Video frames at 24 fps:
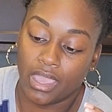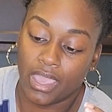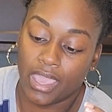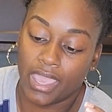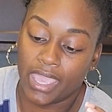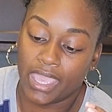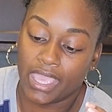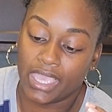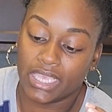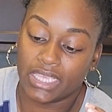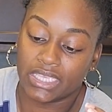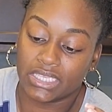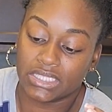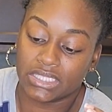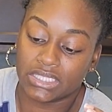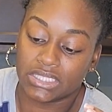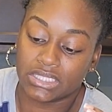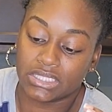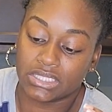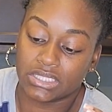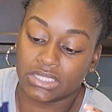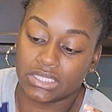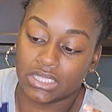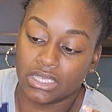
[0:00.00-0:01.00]
as
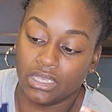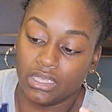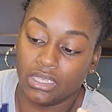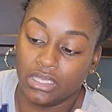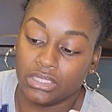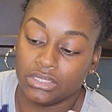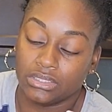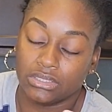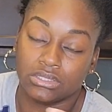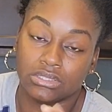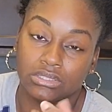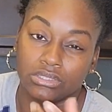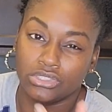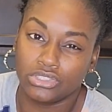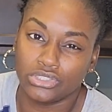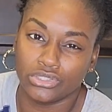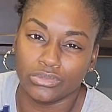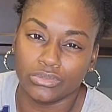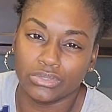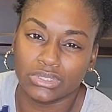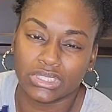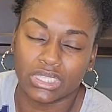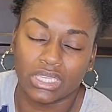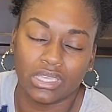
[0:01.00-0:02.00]
it's
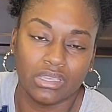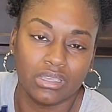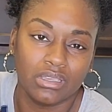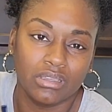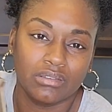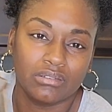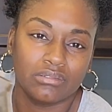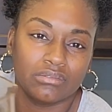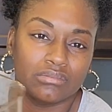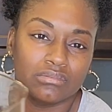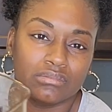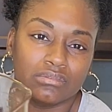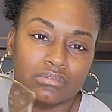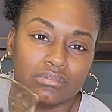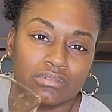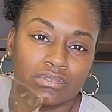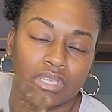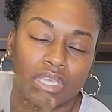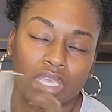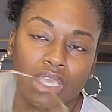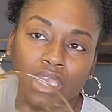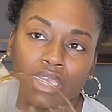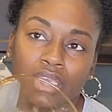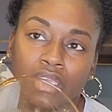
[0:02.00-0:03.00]
juicing.
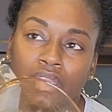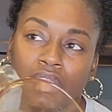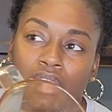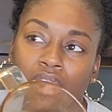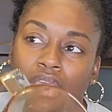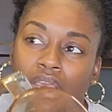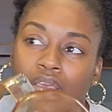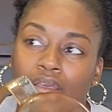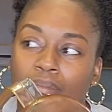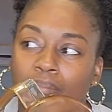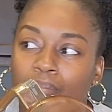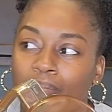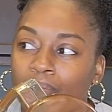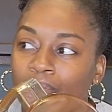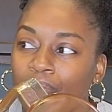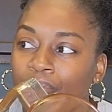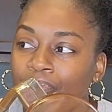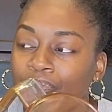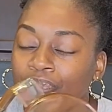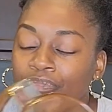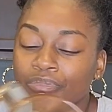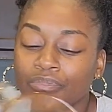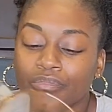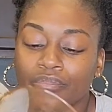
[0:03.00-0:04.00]
And
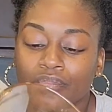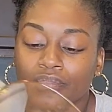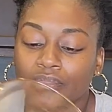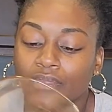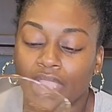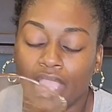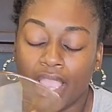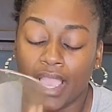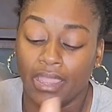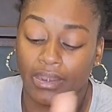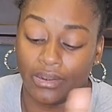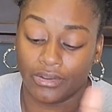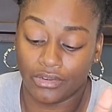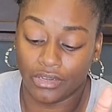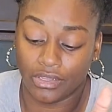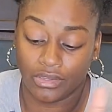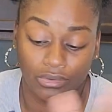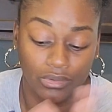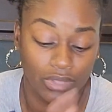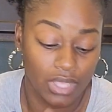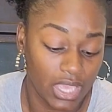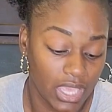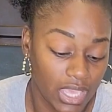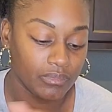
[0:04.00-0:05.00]
I don't
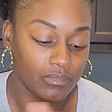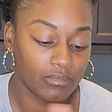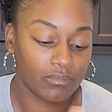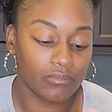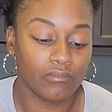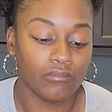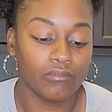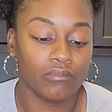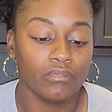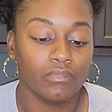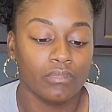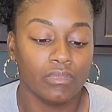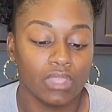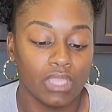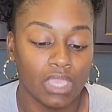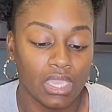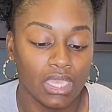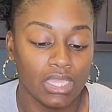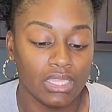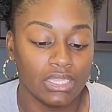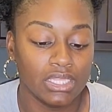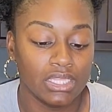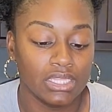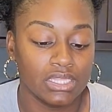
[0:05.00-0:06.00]
know.
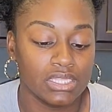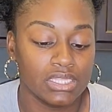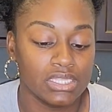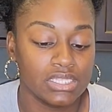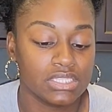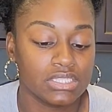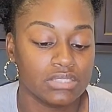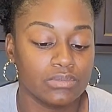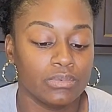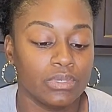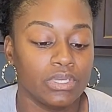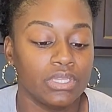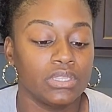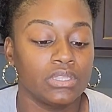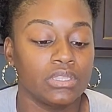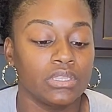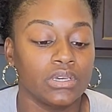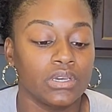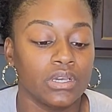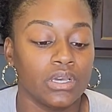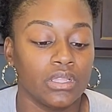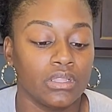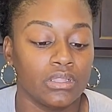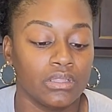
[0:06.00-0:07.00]
And then this one,
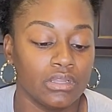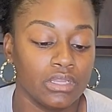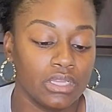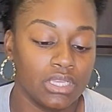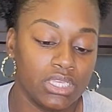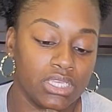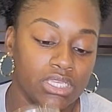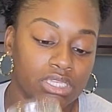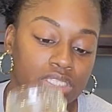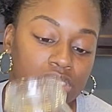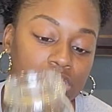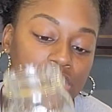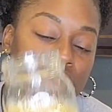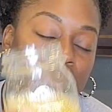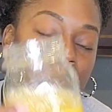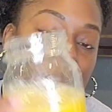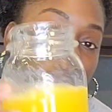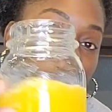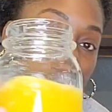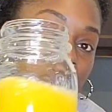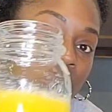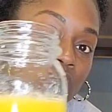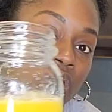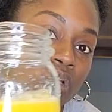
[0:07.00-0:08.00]
the color is
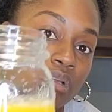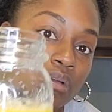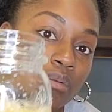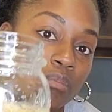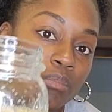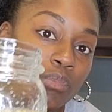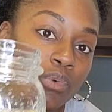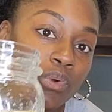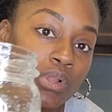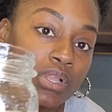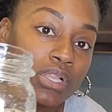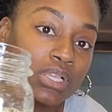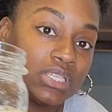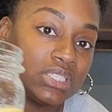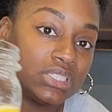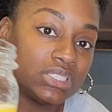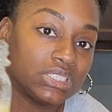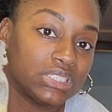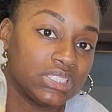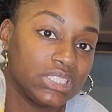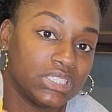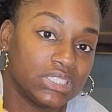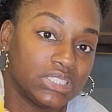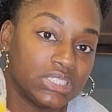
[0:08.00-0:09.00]
more
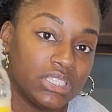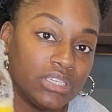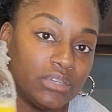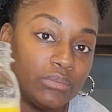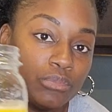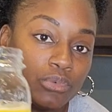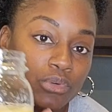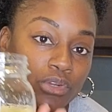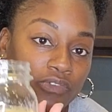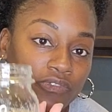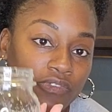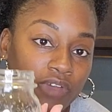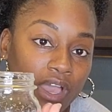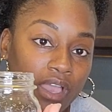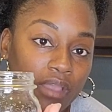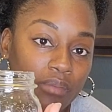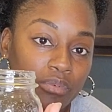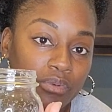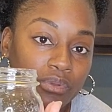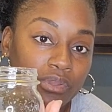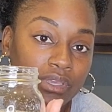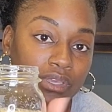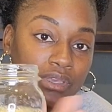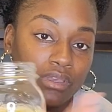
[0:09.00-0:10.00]
consistent, more
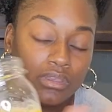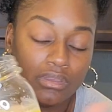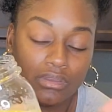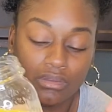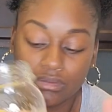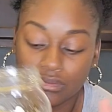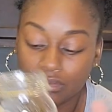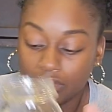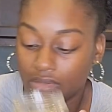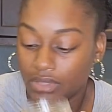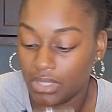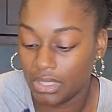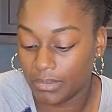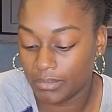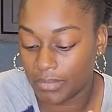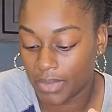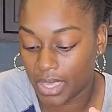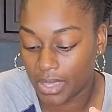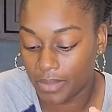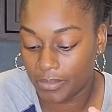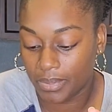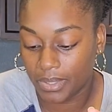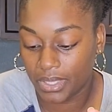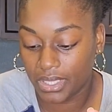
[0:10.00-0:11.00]
vibrant, in
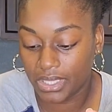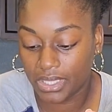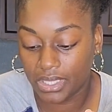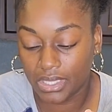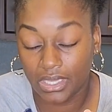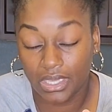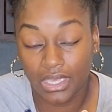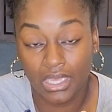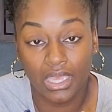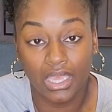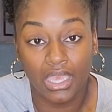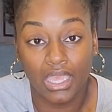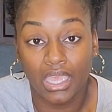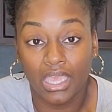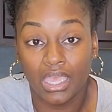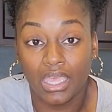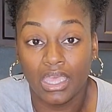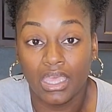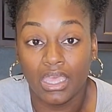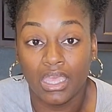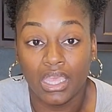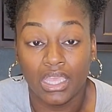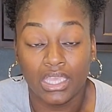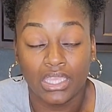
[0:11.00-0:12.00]
my opinion.
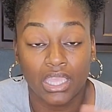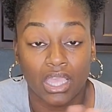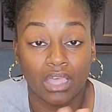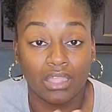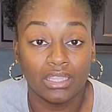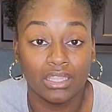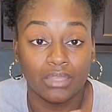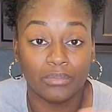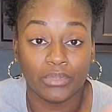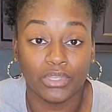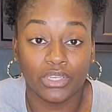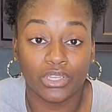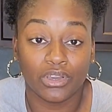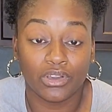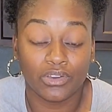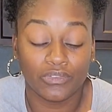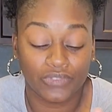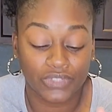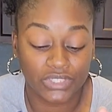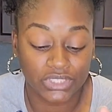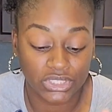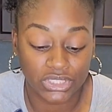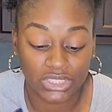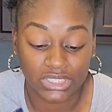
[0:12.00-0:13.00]
Y'all let me know
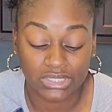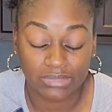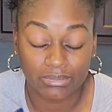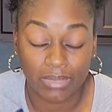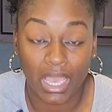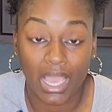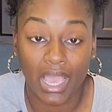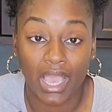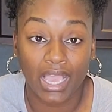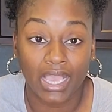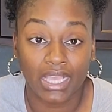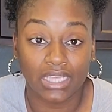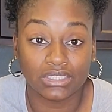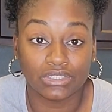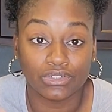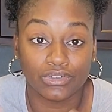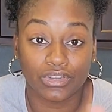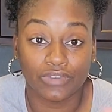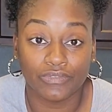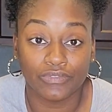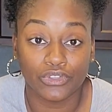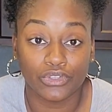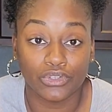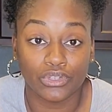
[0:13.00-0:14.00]
if it's just my eyes
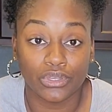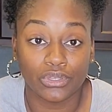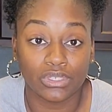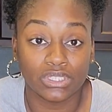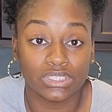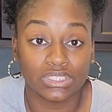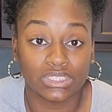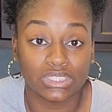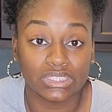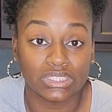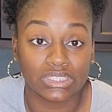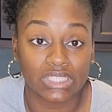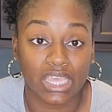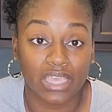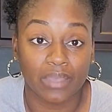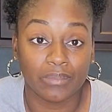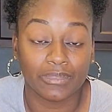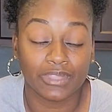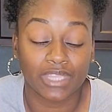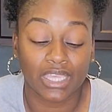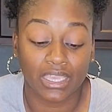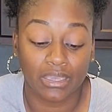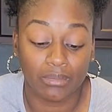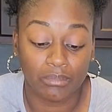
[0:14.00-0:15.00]
or if you notice the
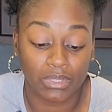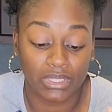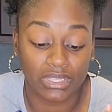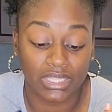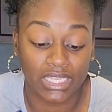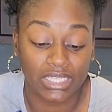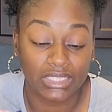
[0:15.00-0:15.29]
same thing, but